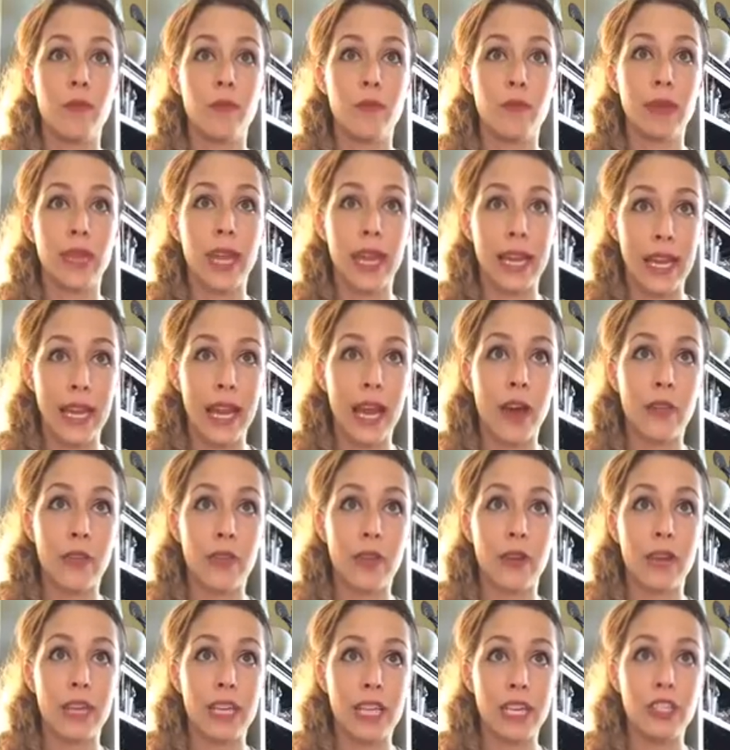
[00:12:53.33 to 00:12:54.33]

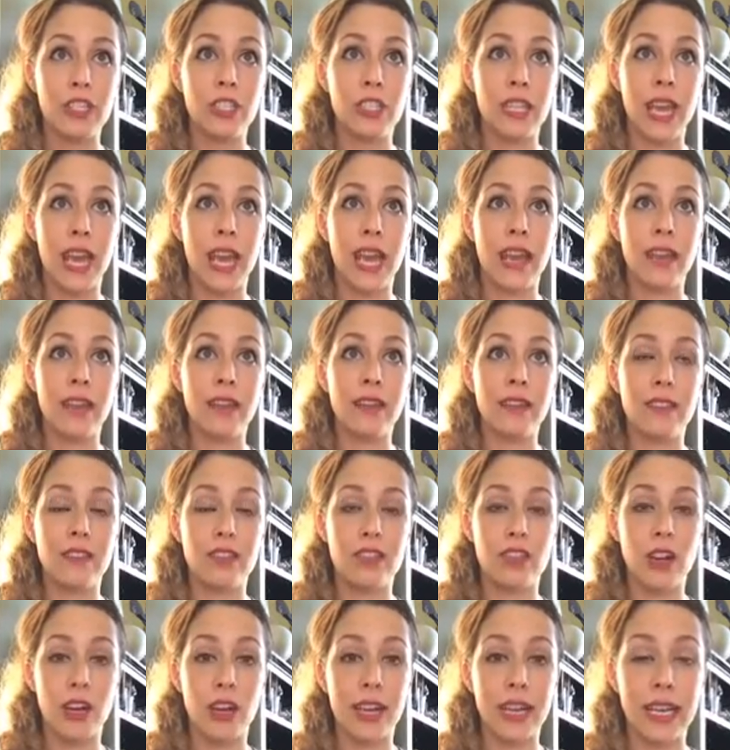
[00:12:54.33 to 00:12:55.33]
each day
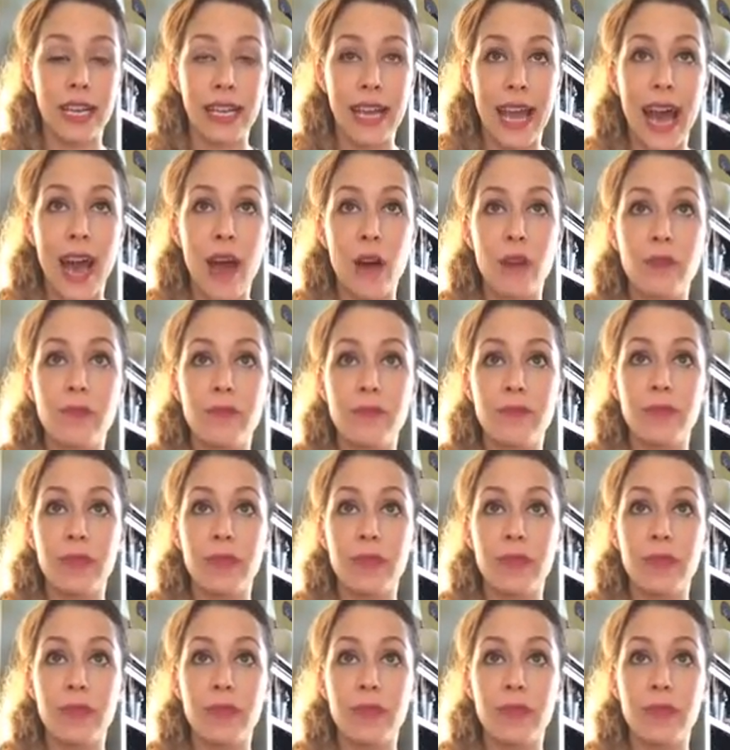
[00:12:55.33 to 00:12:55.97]
starting now.